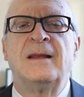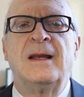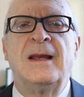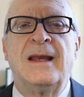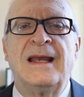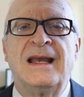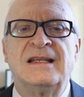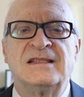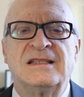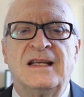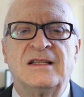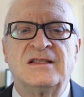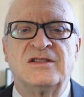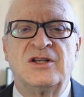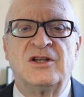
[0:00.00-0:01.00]

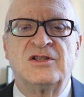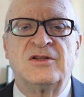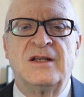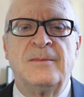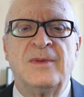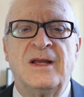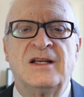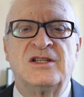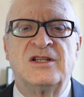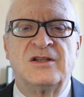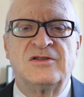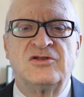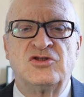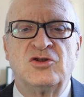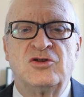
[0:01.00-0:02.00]
LASIK surgery
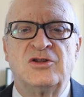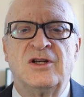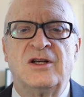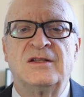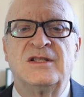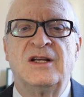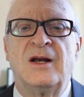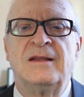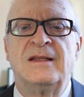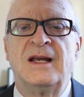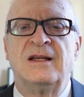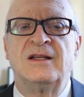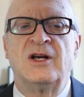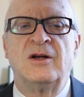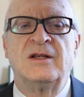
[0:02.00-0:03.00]
patients should consult their
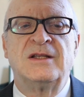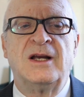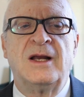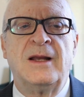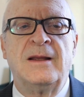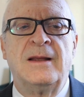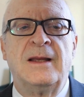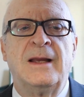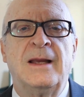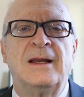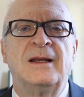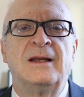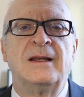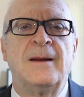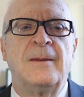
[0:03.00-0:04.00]
doctor,
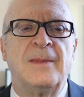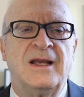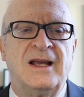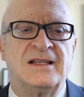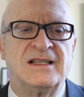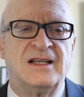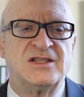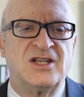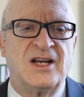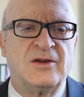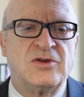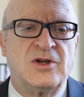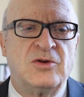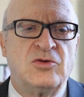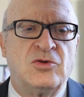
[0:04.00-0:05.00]
but as a
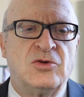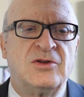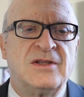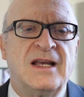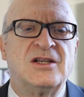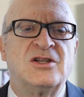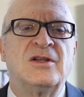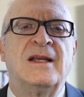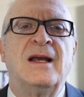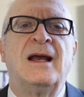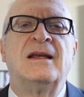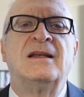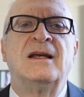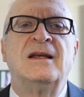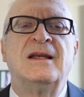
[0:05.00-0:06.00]
general rule, they should
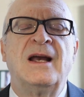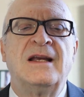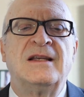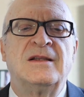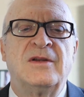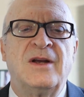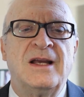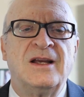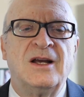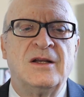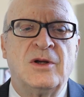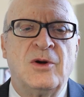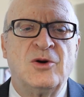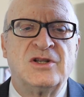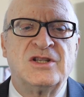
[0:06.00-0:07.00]
exercise greater
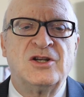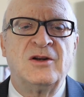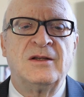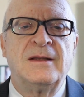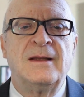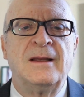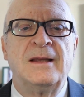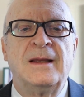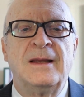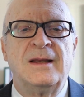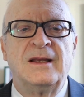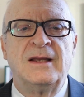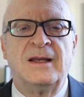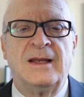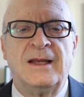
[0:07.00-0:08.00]
caution,
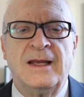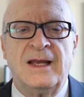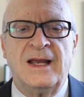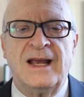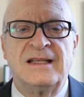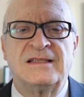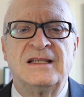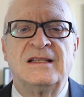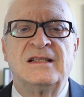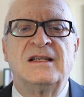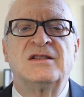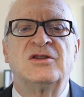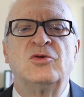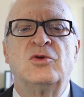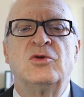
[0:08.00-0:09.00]
as it
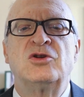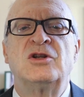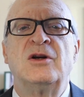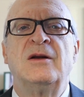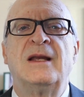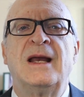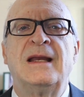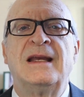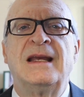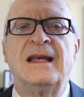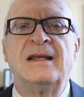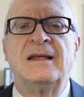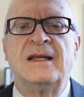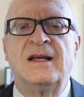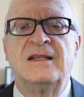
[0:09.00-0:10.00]
is crucial that
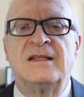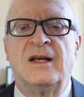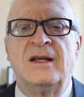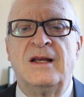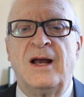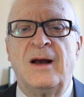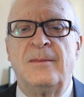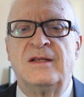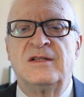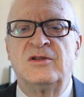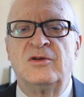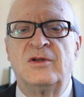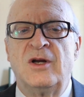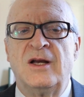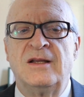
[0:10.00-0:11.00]
heat does not come into
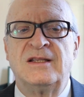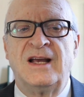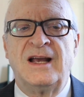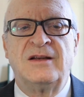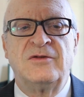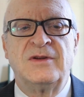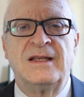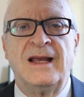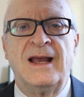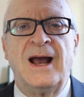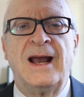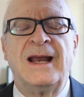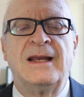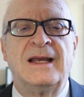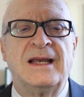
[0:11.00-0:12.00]
contact with the
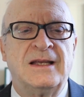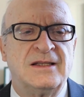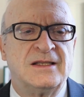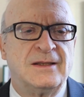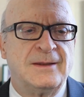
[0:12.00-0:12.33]
eyelid.